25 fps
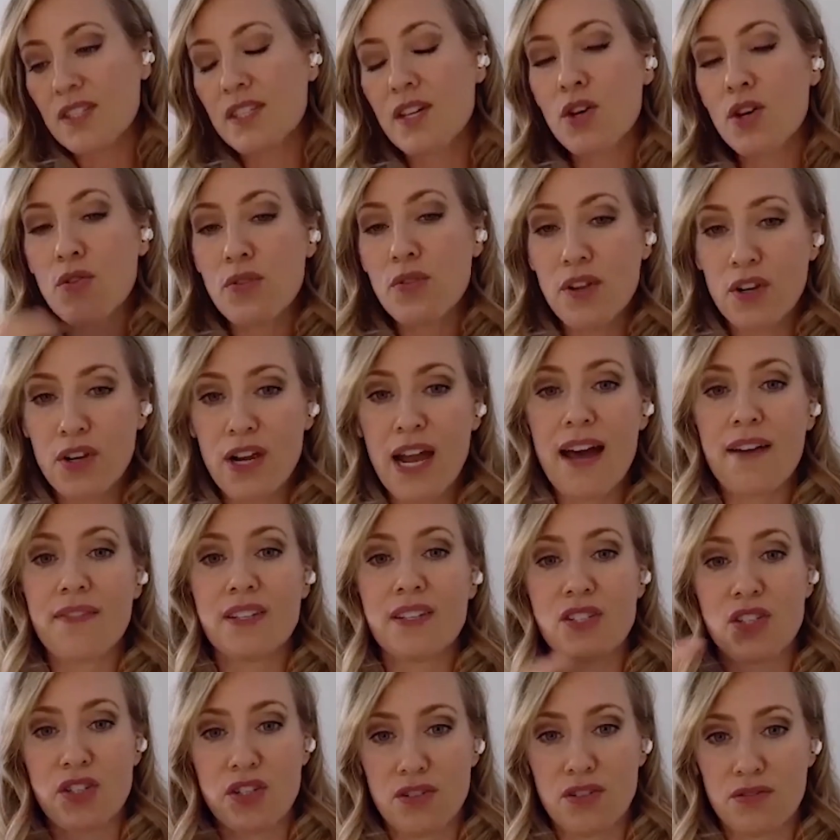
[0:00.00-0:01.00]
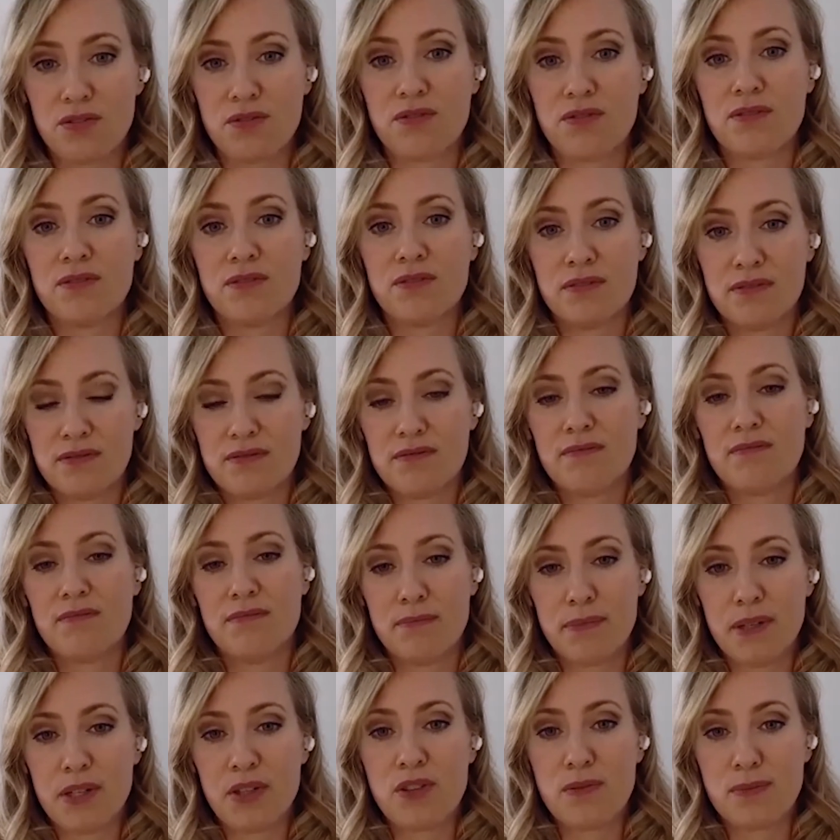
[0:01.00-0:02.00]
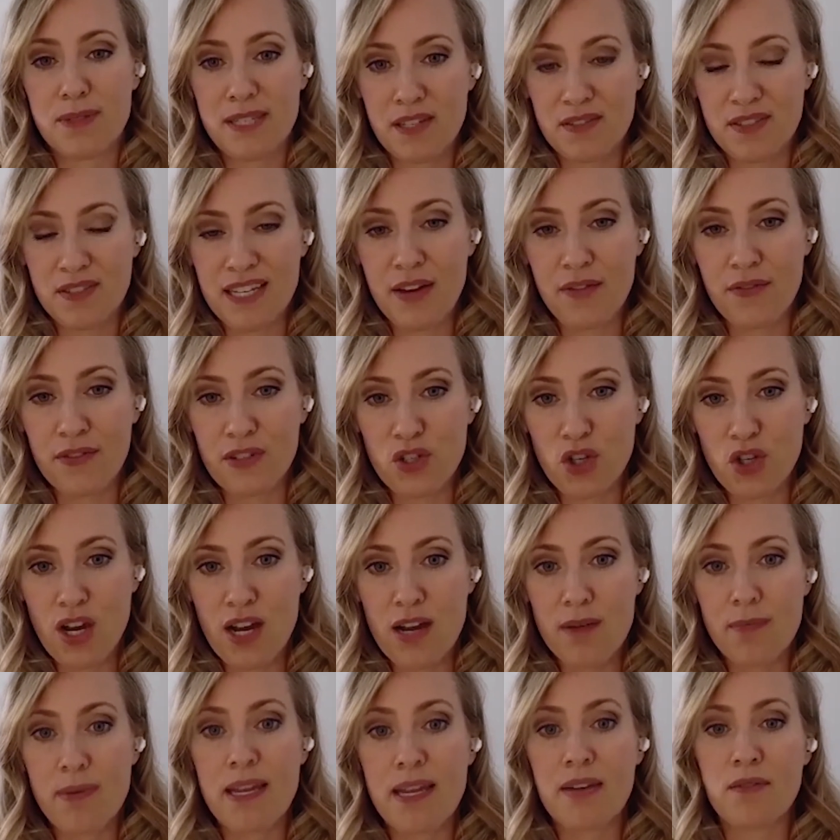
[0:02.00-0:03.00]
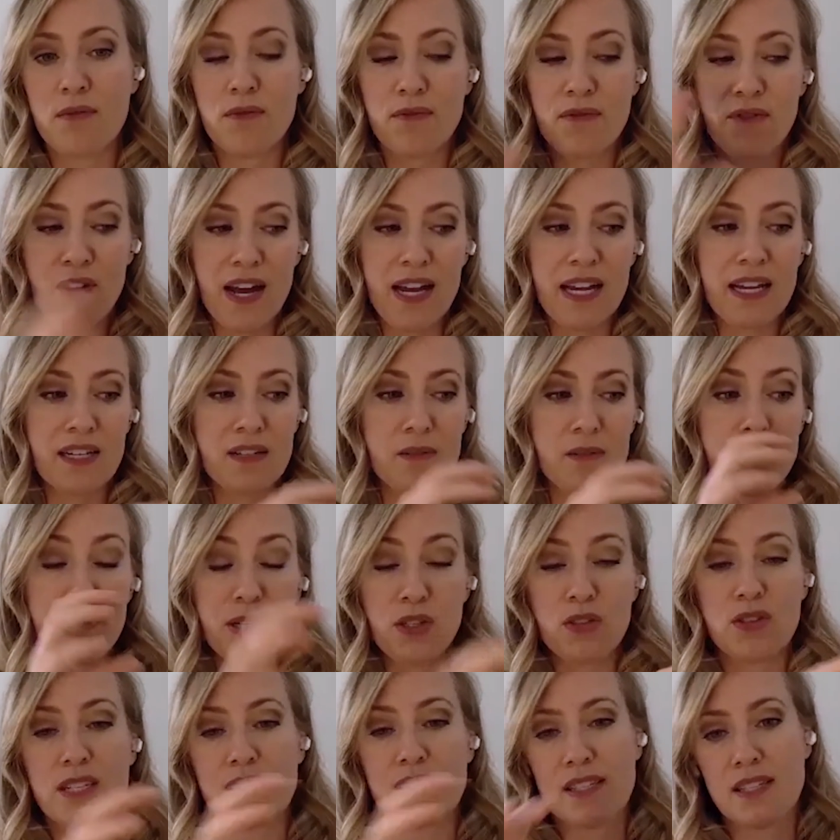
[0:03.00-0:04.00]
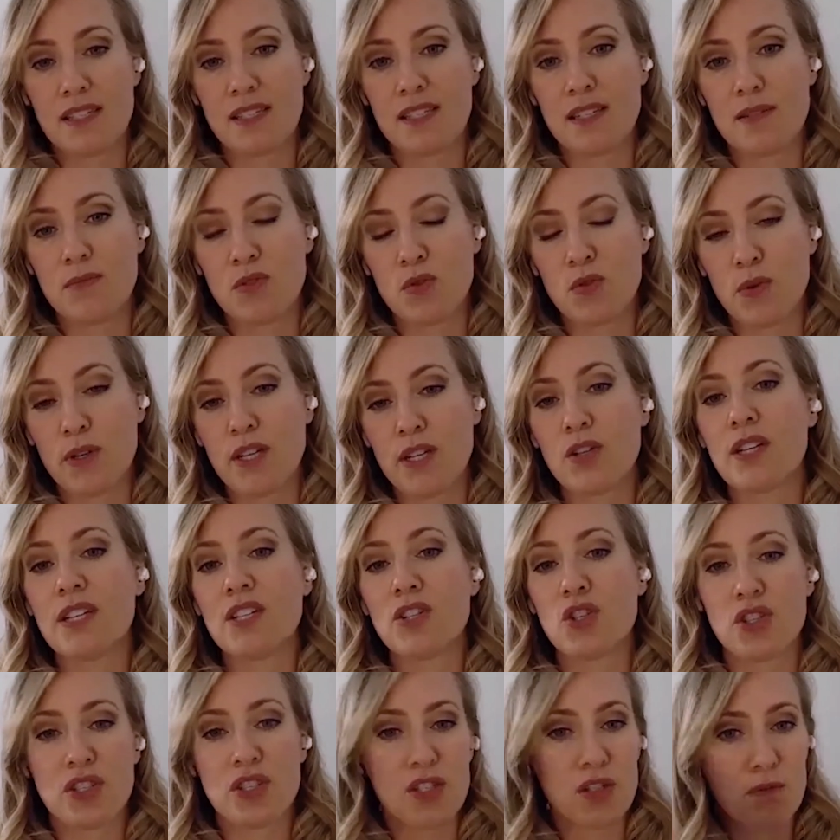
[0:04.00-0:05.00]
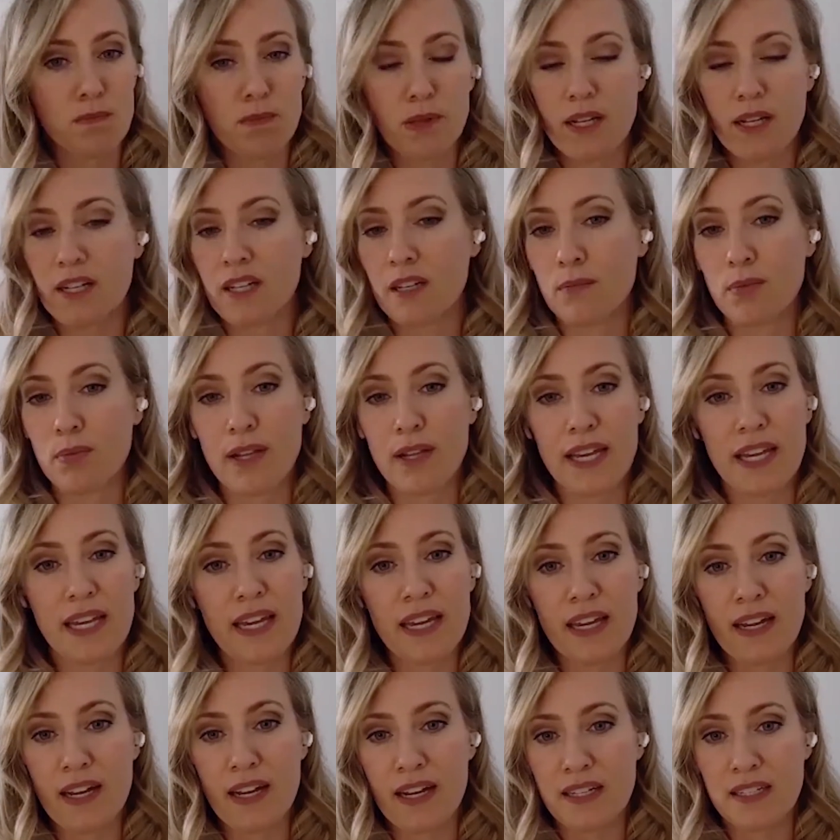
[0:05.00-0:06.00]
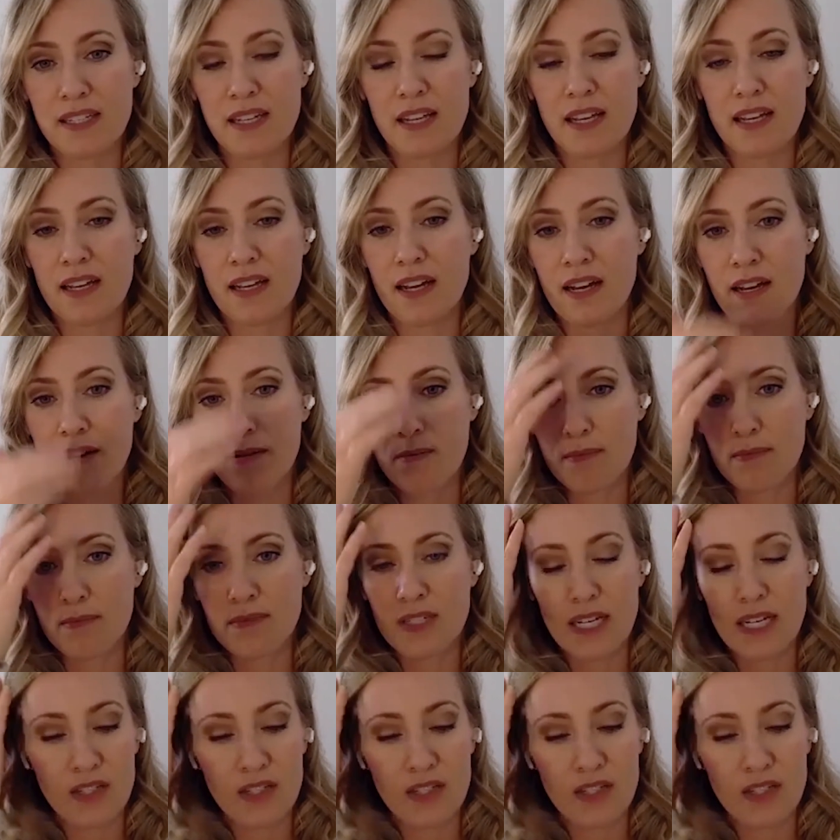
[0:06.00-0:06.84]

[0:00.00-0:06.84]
So they're having to build themselves out of a job and find build these systems where you can just do plug and play AI um,